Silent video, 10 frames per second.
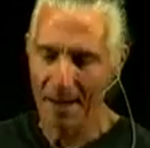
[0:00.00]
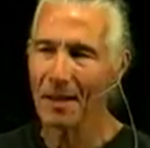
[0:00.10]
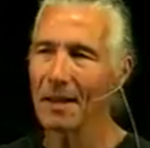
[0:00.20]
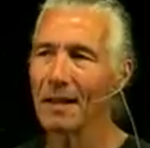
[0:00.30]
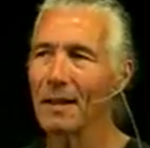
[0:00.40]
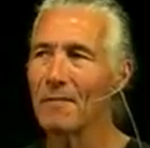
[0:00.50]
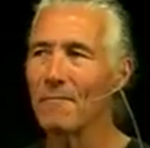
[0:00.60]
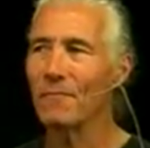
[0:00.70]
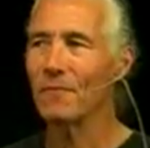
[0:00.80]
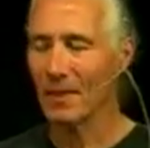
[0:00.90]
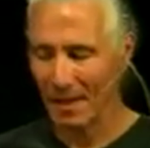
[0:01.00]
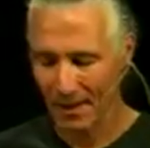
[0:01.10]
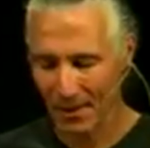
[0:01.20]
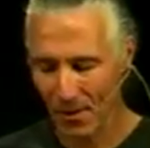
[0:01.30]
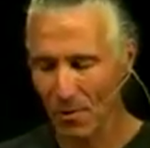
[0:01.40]
And
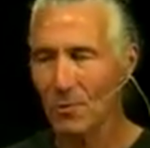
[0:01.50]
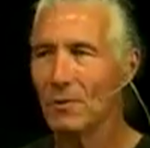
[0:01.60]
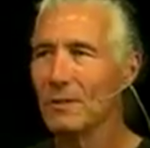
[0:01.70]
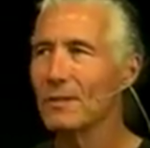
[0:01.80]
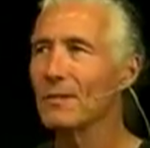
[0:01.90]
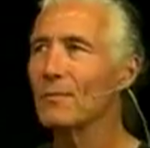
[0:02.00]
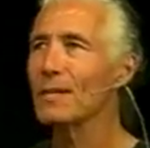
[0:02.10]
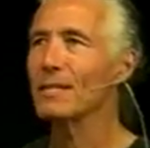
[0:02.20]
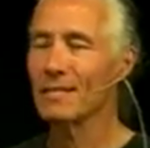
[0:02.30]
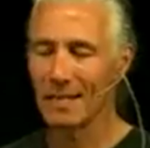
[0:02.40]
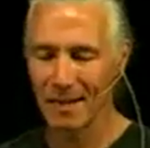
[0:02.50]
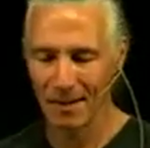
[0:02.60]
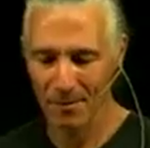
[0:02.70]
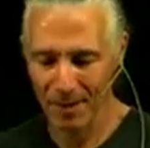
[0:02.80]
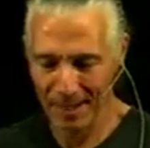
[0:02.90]
so what does
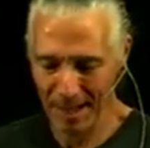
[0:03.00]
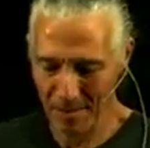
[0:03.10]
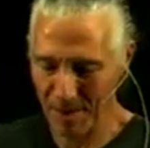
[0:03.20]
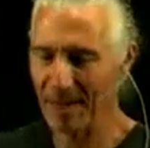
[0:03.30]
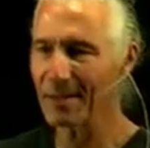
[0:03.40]
that mean?